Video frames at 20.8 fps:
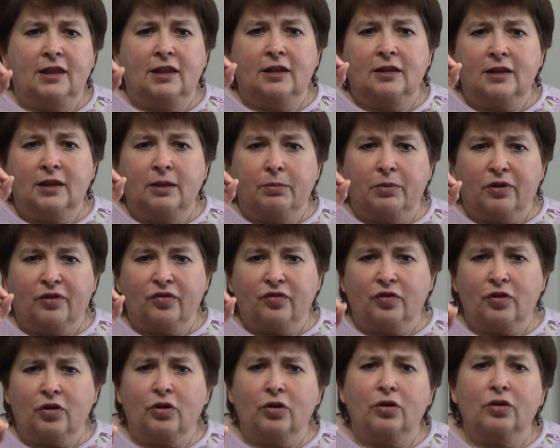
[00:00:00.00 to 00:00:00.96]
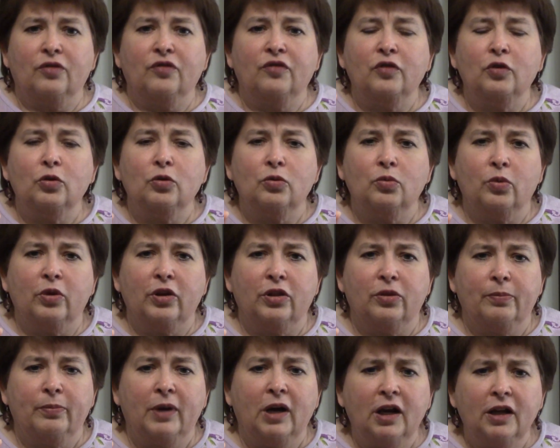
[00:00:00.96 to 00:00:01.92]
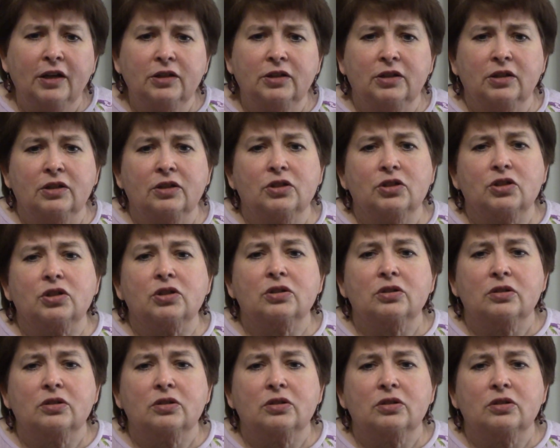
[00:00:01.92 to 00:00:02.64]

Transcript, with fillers: that they preferred food with bondage